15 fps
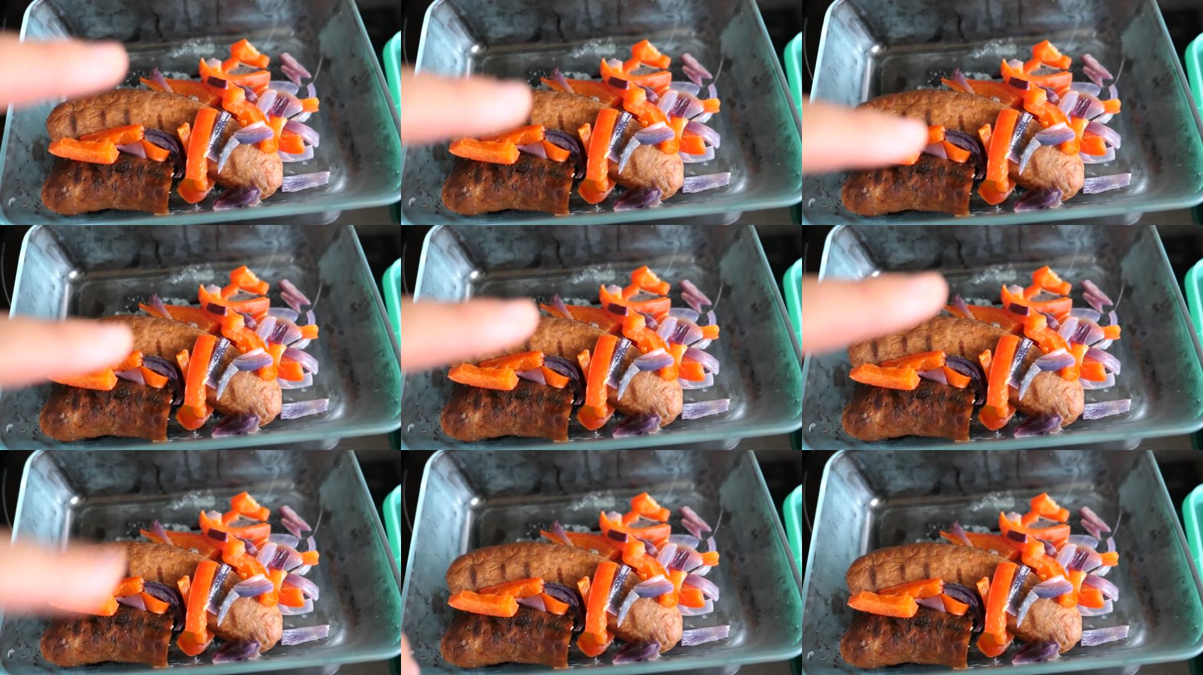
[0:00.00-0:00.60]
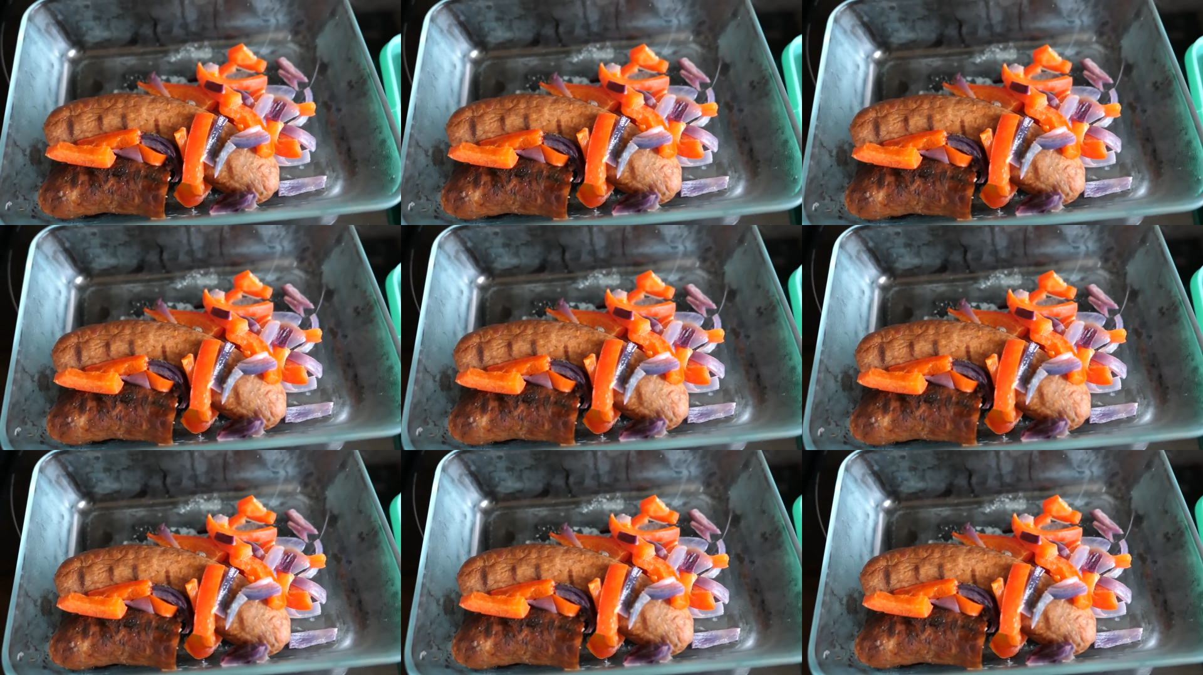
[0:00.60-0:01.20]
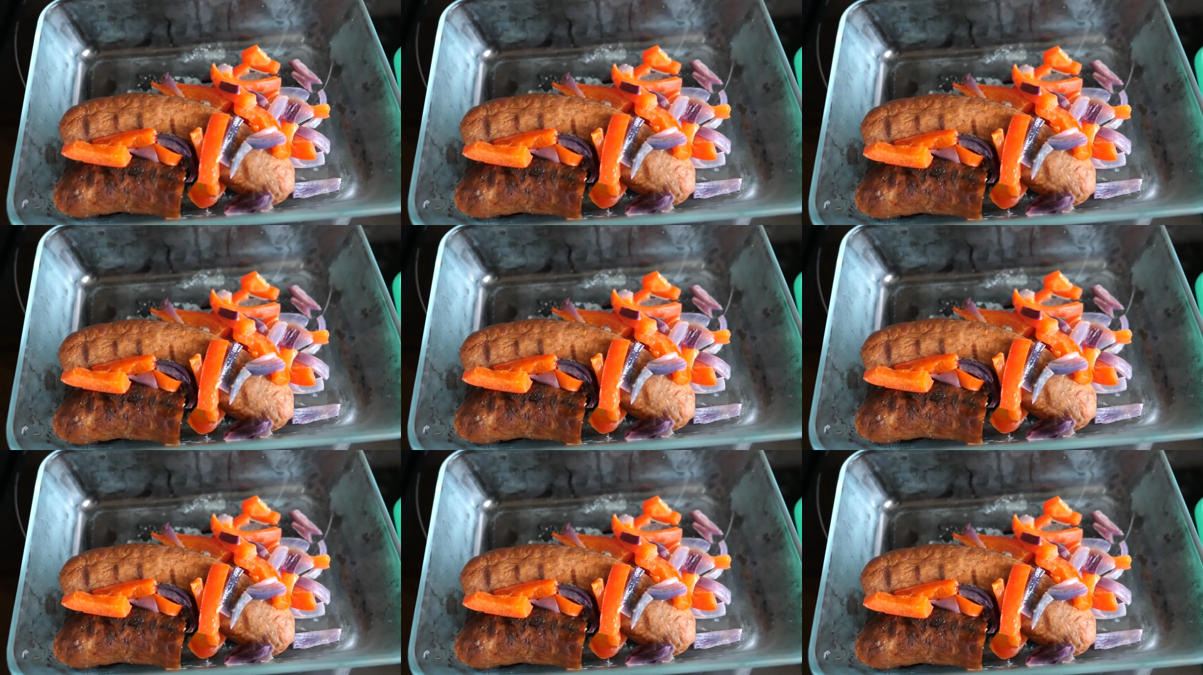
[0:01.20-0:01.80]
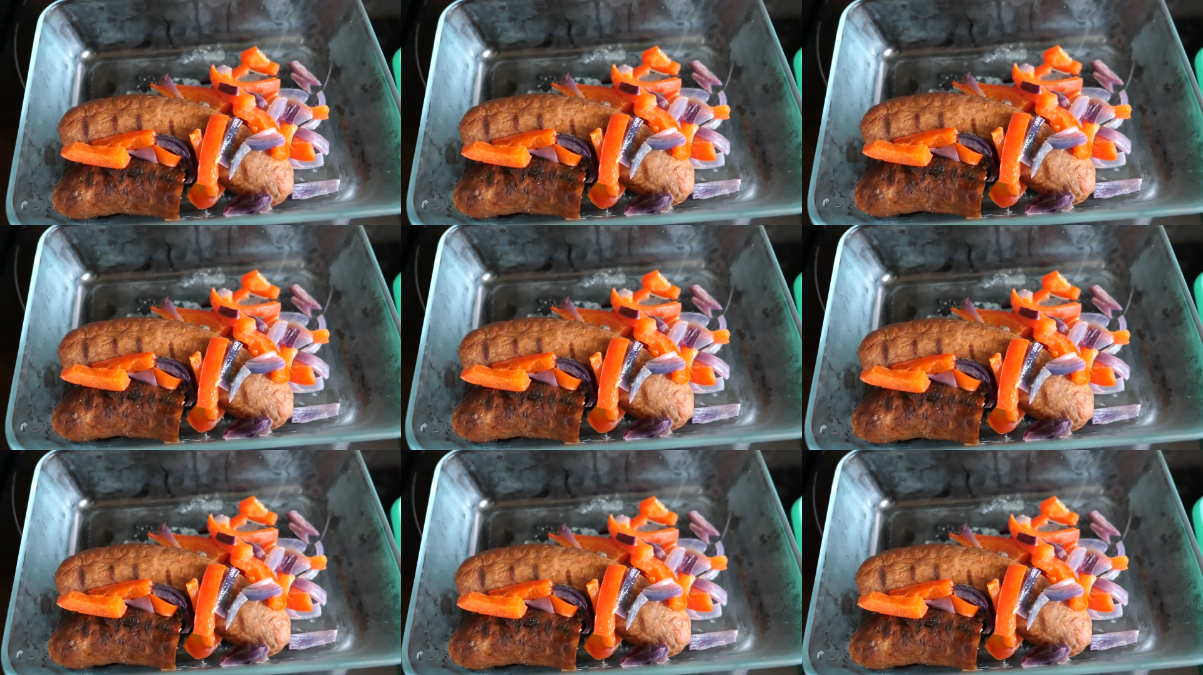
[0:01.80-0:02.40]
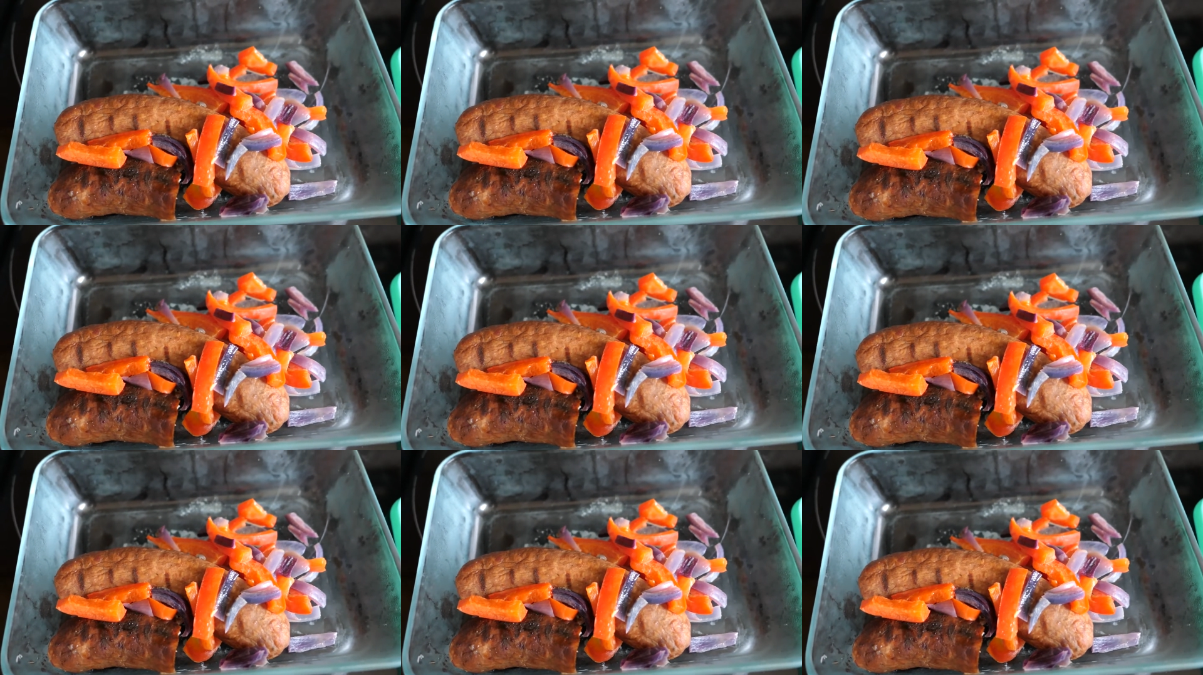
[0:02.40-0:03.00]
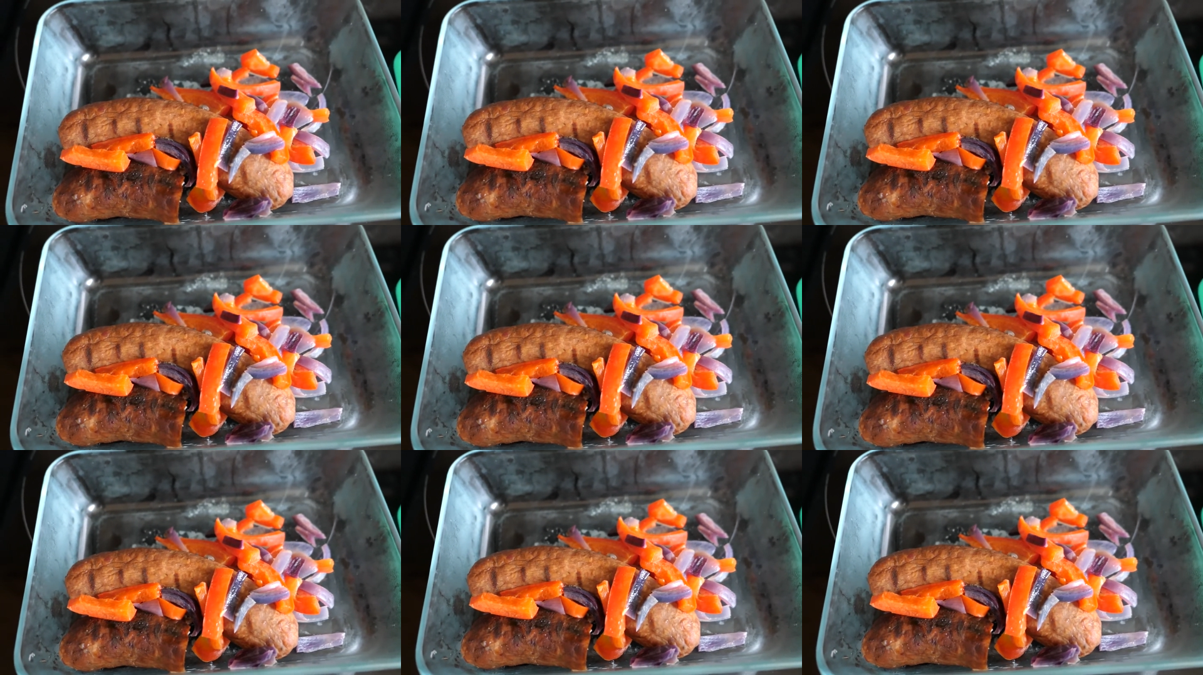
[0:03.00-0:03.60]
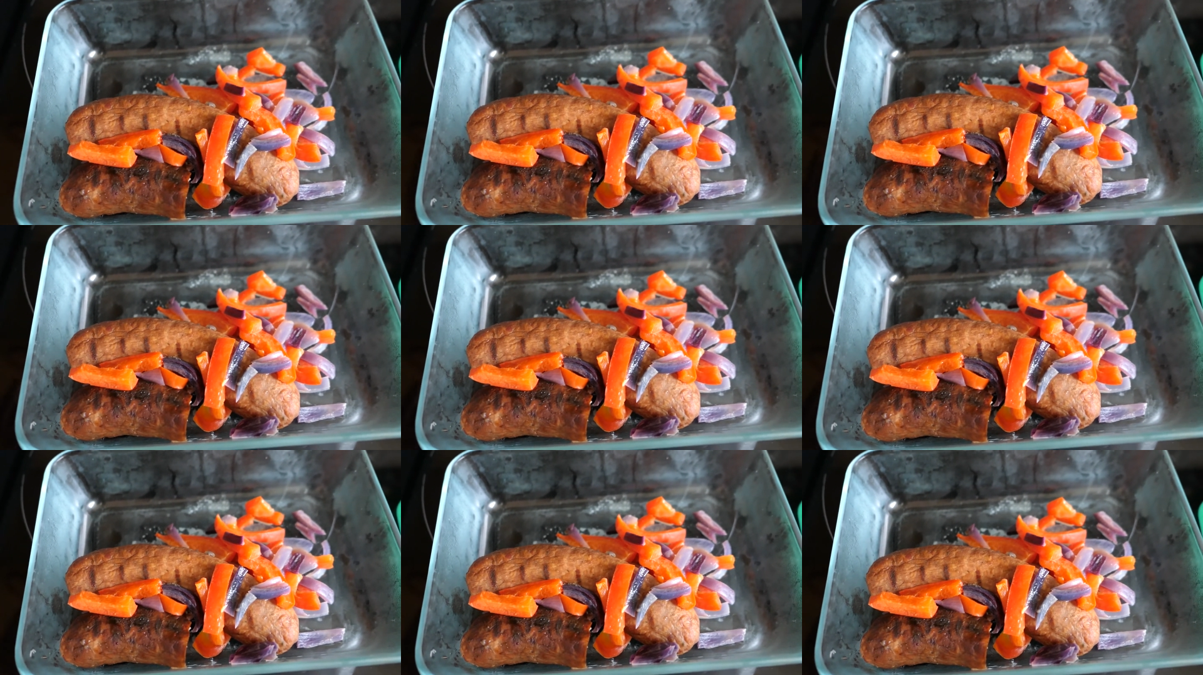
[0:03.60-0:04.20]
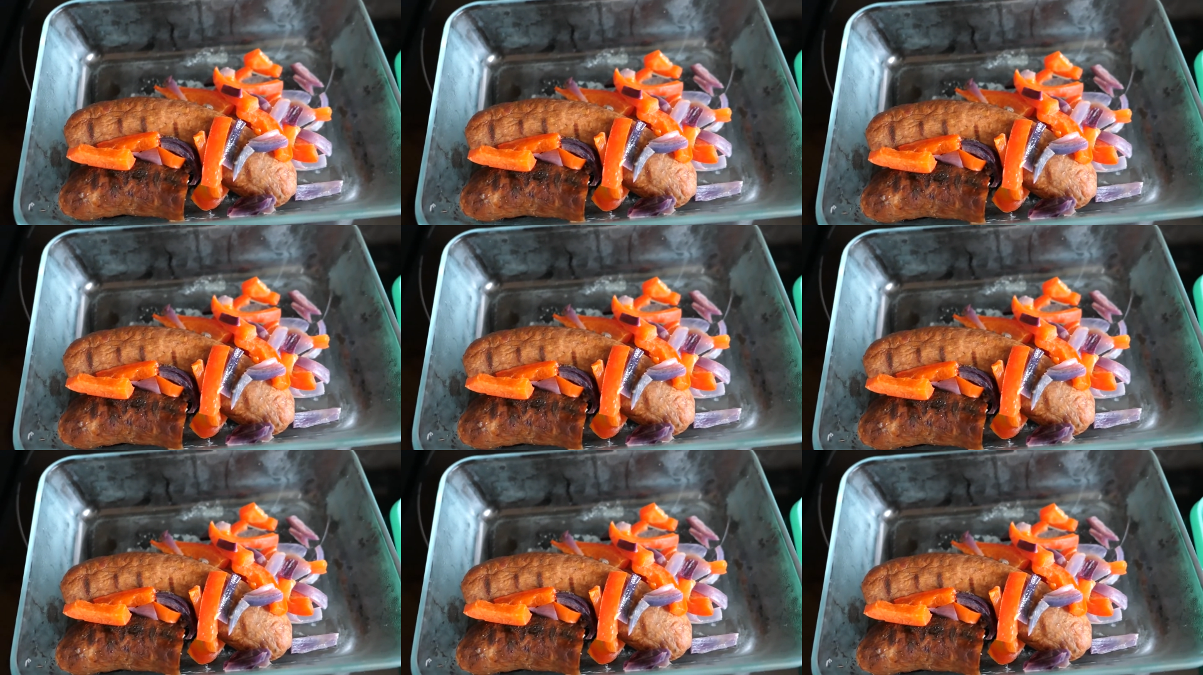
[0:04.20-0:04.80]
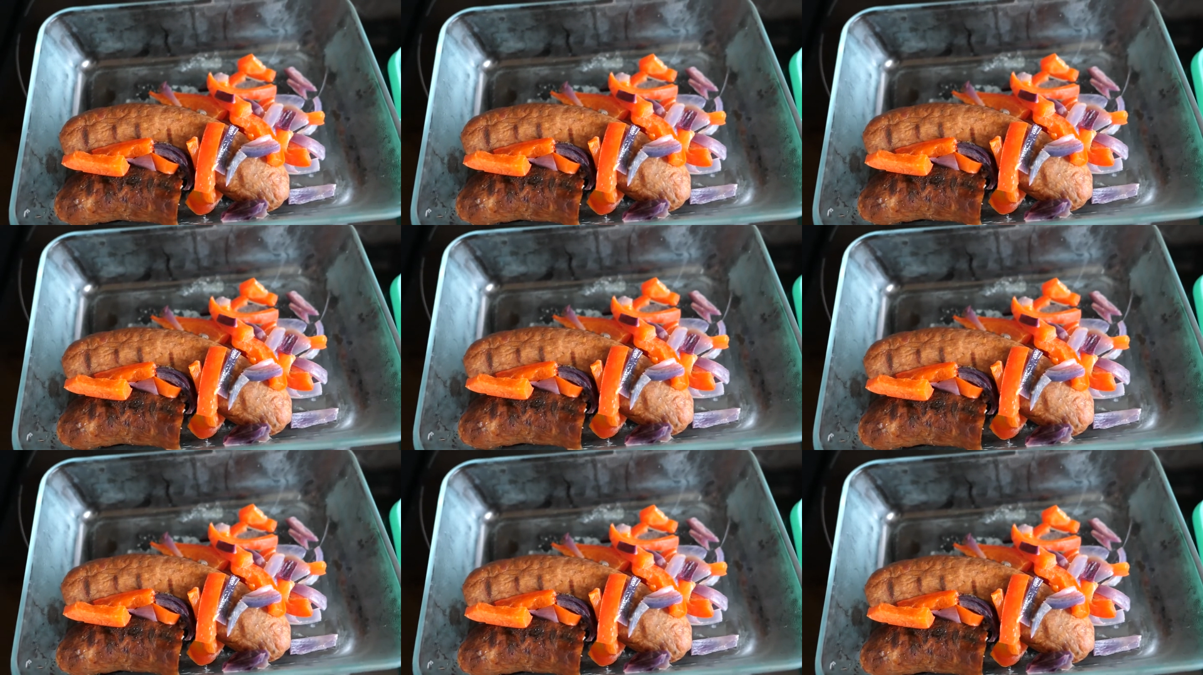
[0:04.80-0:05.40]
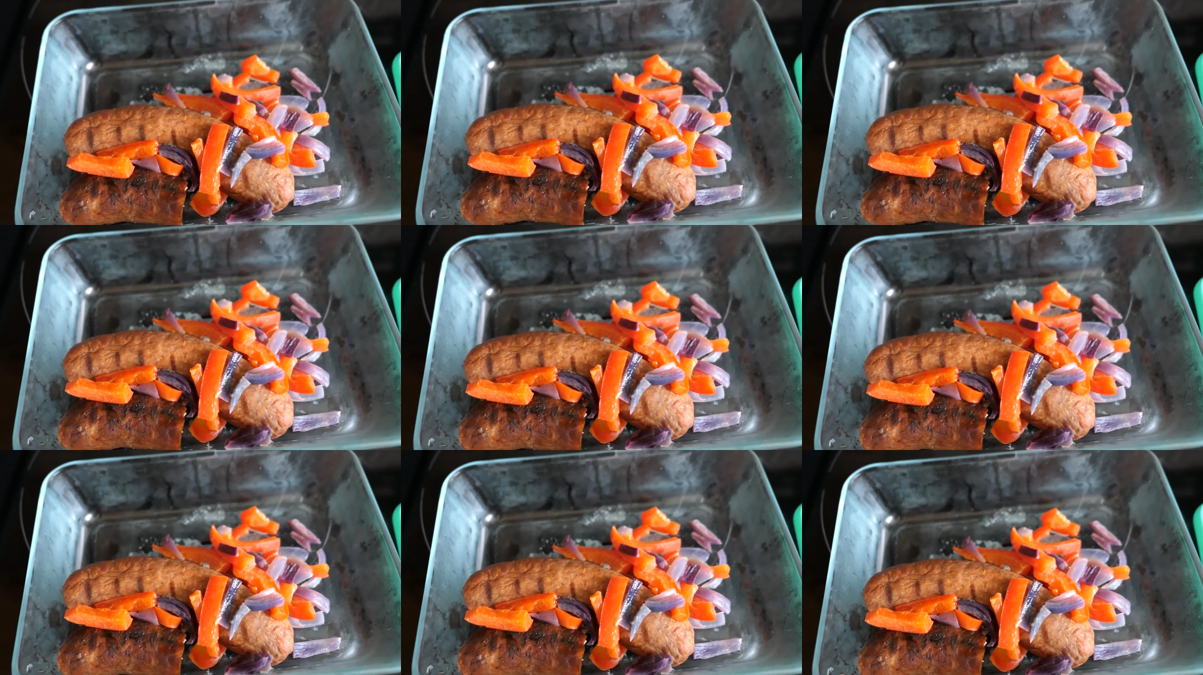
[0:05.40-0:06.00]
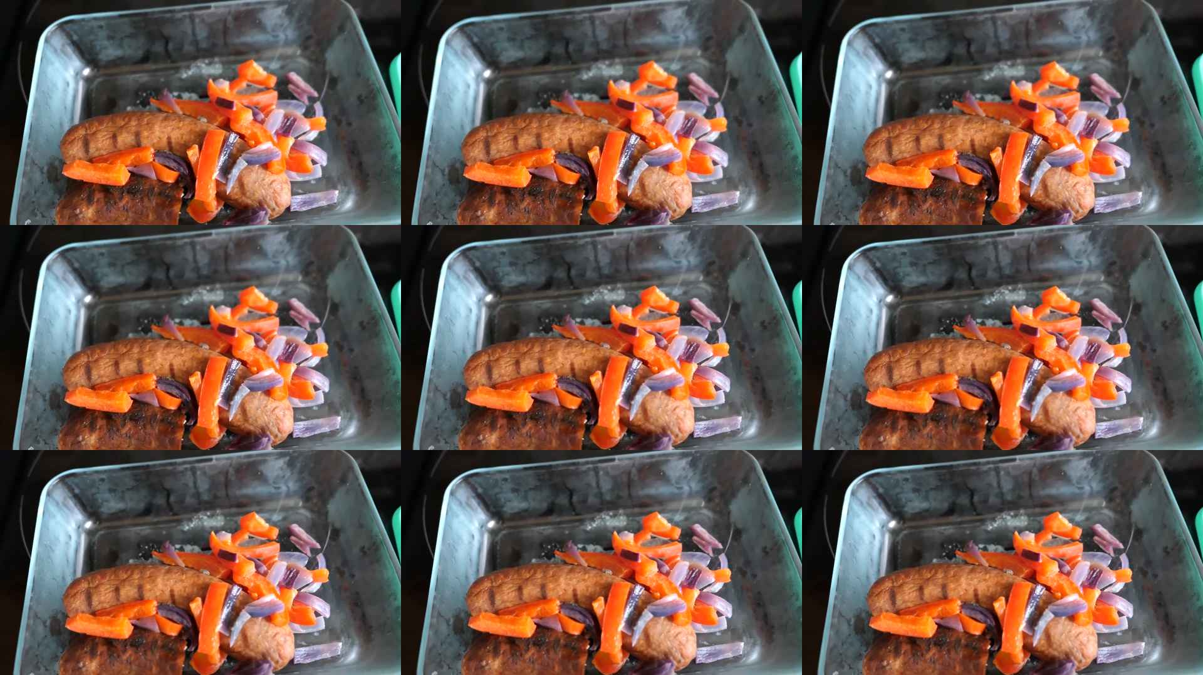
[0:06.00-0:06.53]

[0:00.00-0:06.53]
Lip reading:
[unreadable: no face in view]